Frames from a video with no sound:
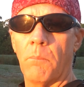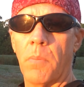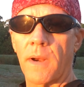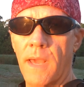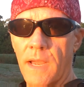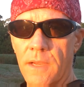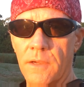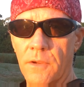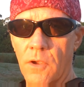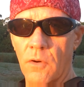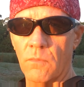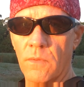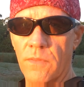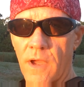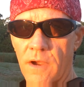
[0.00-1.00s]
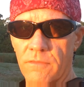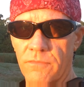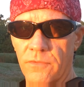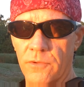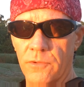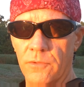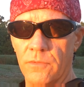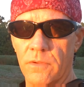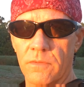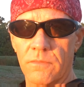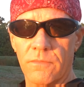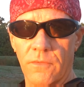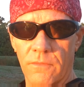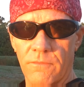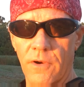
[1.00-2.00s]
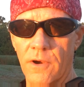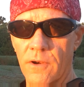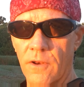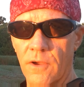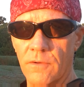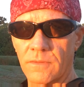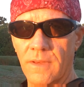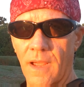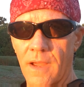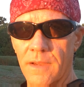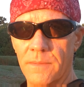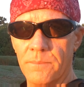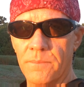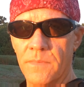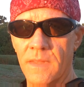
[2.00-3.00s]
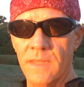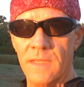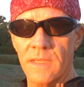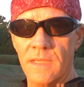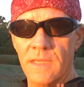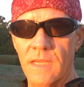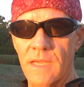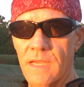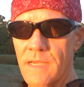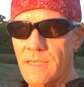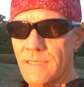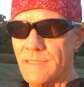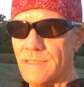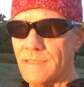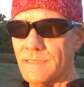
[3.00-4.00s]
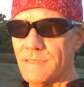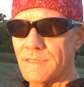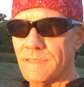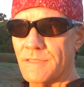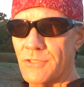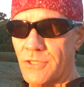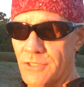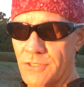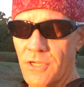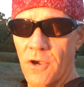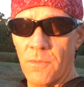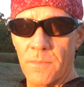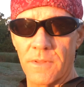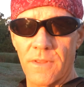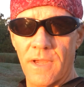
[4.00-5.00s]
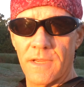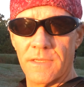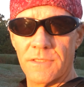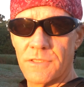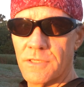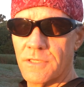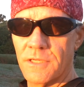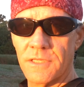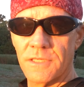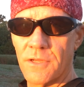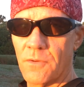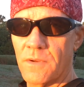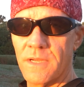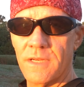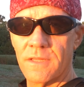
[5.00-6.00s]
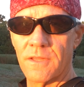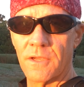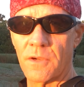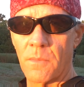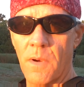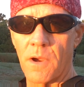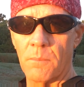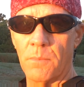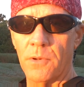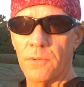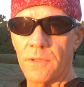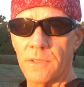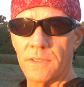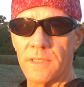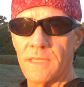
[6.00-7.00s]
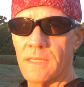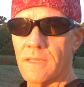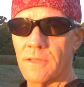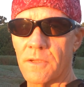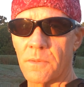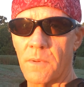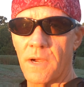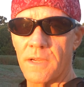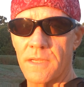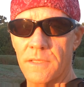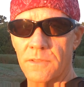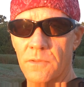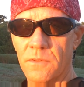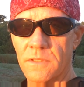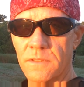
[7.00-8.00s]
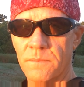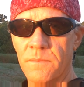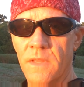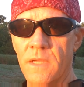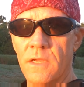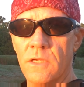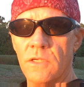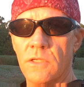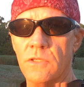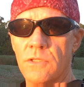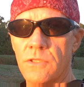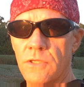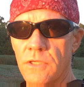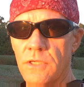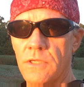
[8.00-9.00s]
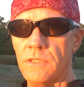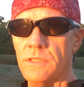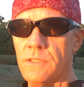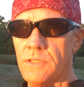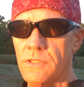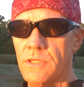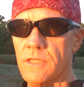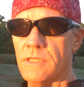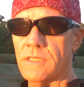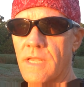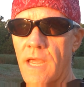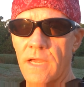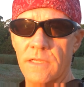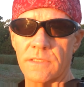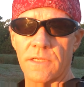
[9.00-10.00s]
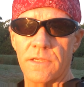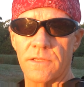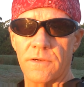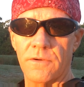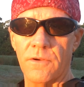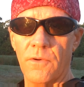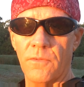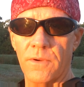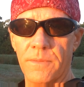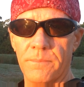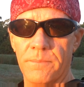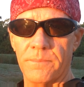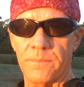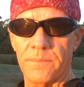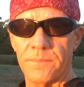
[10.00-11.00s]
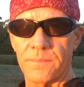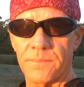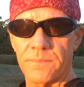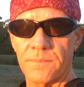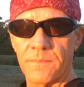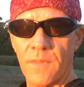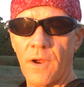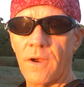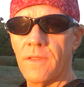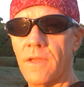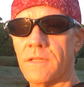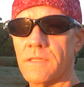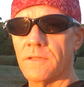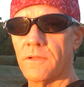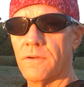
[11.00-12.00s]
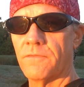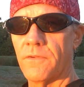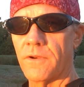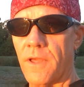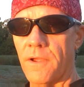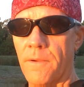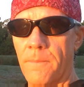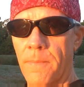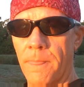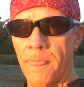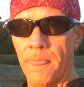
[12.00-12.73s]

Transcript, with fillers: But I can go without food for a very long time. And she taught me that. And she doesn't know anything about Buddha, anything about Hinduism. She just has an inner knowing. All right, that's enough for now.